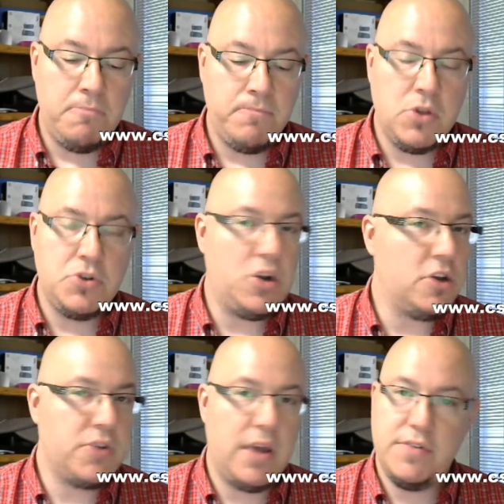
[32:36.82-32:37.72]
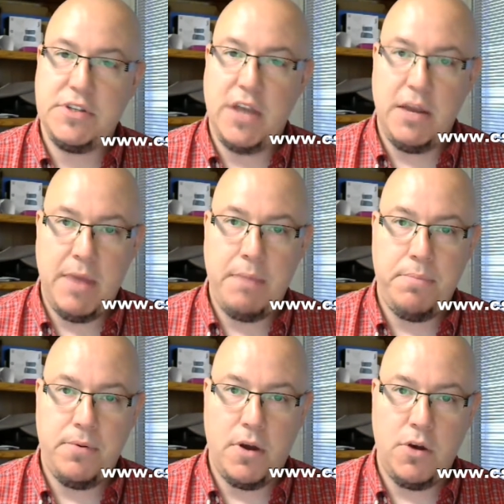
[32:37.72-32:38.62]
You should also have a sitemap
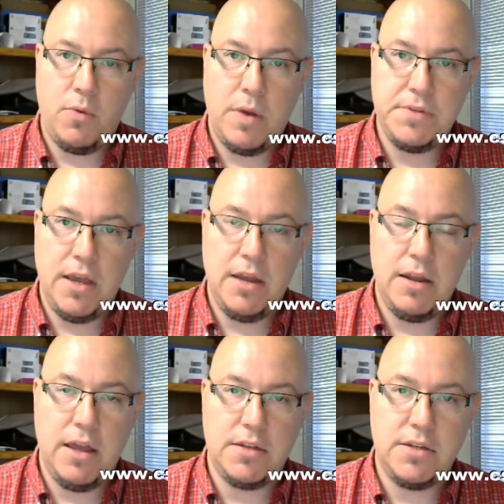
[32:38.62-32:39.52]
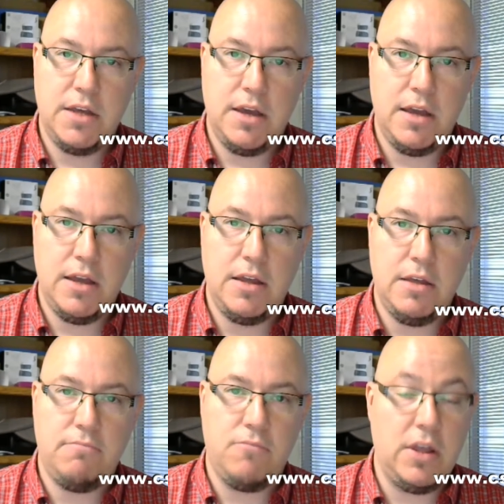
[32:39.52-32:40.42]
on your website. It
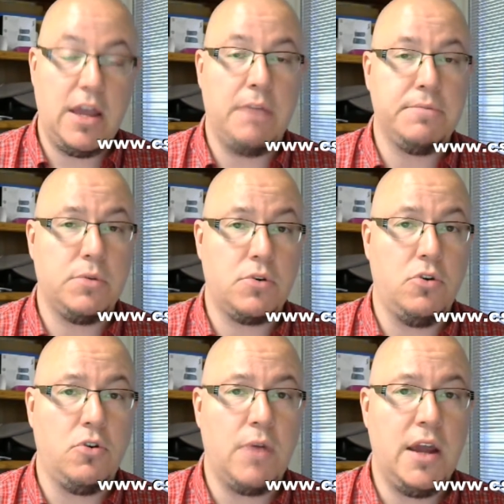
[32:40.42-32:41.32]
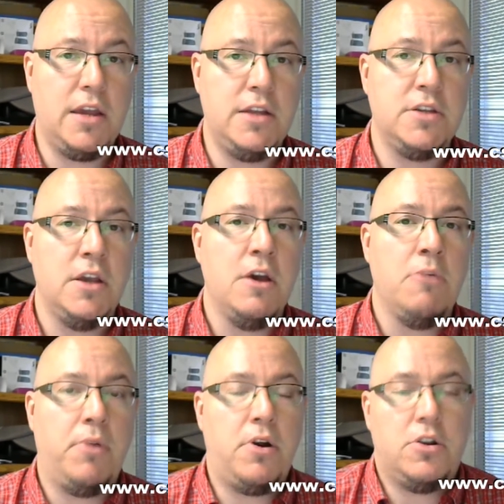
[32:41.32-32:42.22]
really helps with Google rankings,
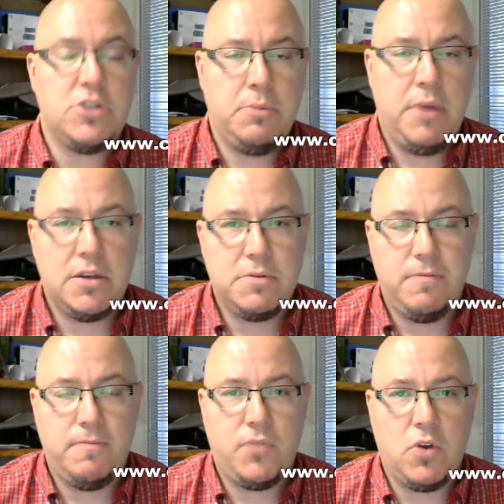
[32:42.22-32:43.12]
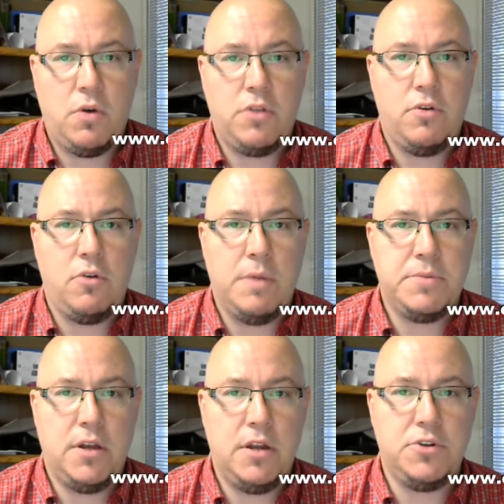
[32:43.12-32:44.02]
but it also makes going through your
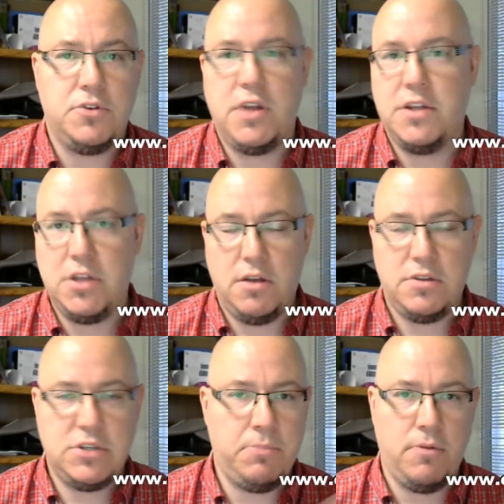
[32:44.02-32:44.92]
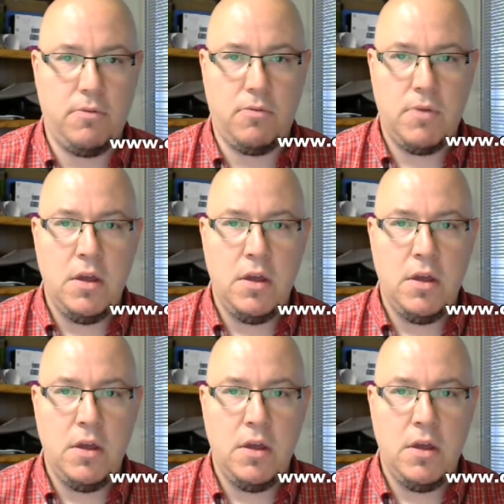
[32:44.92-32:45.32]
website easier. So that's a simple